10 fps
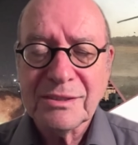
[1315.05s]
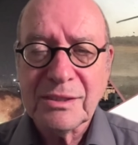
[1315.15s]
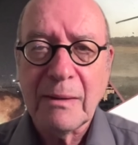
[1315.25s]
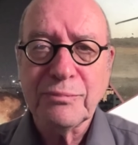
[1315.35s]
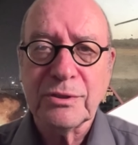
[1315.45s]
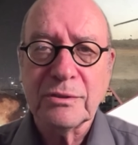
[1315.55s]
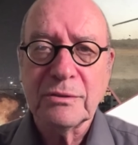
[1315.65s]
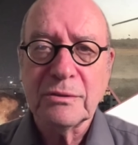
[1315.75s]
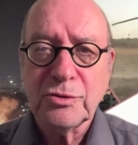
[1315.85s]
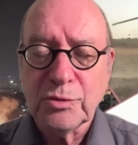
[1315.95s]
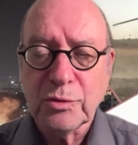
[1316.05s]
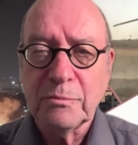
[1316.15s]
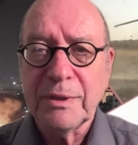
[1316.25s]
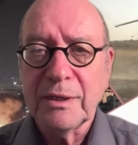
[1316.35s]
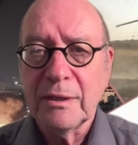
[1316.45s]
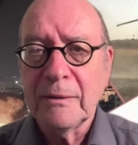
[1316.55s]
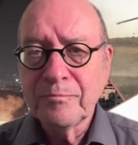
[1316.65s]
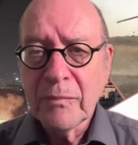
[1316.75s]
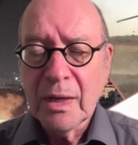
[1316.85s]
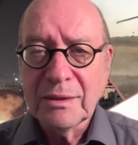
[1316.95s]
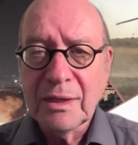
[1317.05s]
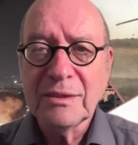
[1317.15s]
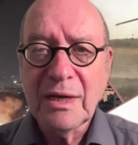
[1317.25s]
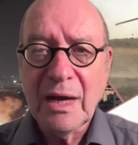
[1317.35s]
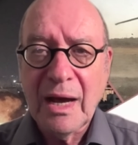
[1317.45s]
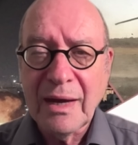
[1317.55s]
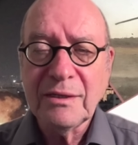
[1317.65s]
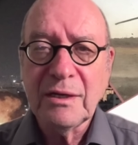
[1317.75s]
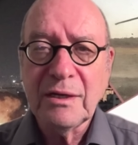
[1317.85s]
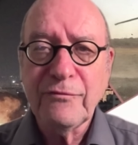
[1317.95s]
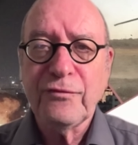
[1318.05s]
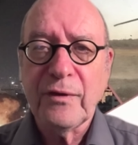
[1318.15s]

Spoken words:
assumption should be that the IDF